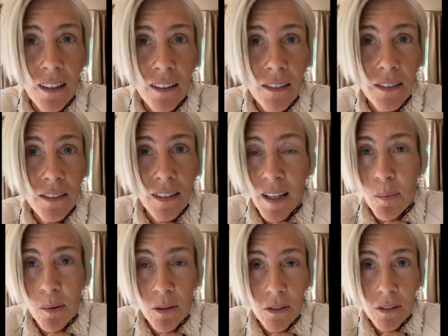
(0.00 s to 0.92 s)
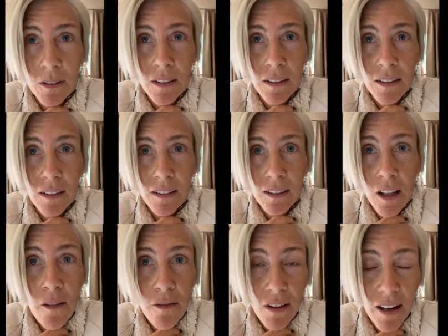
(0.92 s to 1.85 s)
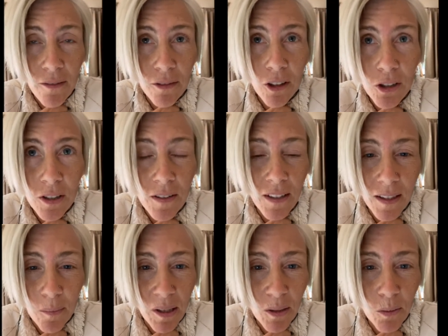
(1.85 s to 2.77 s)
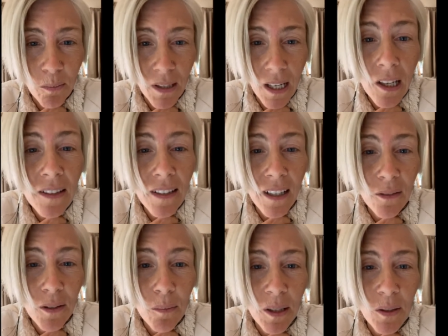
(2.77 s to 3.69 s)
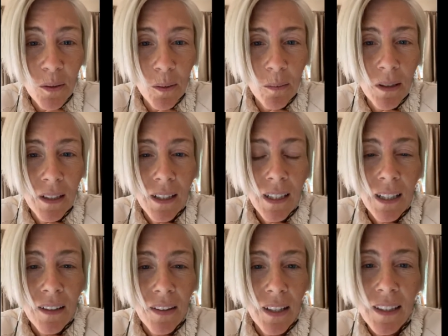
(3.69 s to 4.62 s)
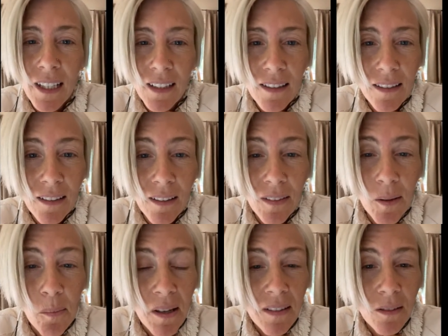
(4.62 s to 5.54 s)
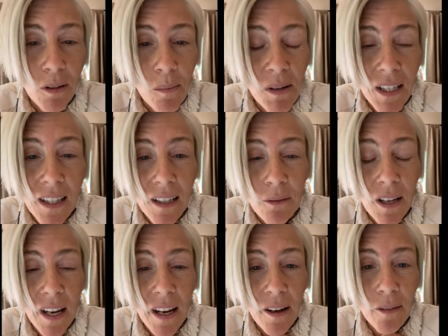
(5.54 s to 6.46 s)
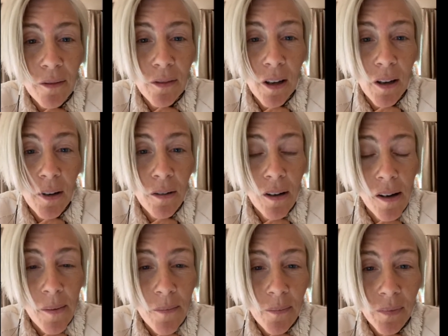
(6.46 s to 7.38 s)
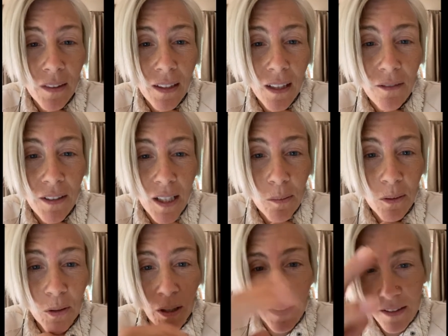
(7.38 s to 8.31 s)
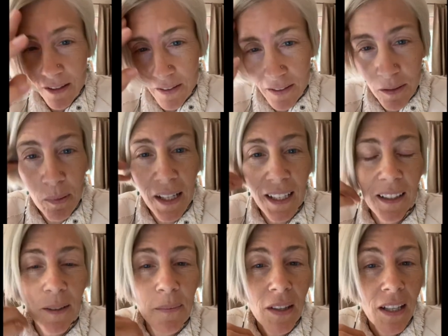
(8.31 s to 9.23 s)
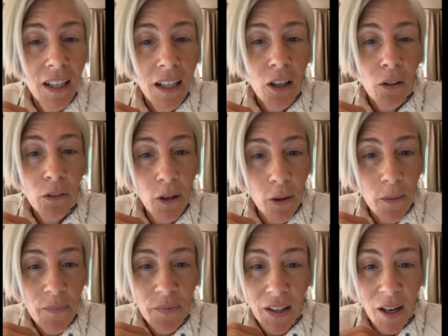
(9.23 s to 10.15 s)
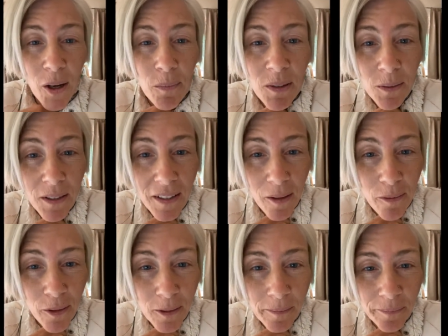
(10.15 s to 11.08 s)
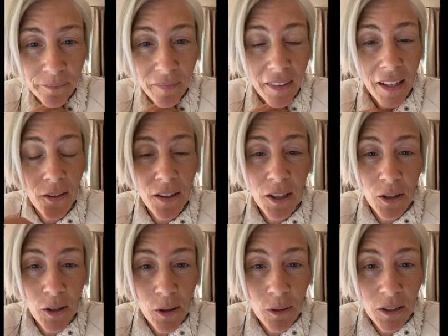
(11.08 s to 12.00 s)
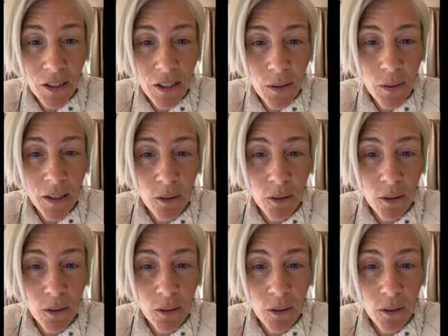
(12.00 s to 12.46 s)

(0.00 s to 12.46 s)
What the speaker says: stable love life, not just in the bedroom, but outside of the bedroom, that's the best remedy that we have. available to us on this planet. So I hope this was helpful. Now that you know what to do in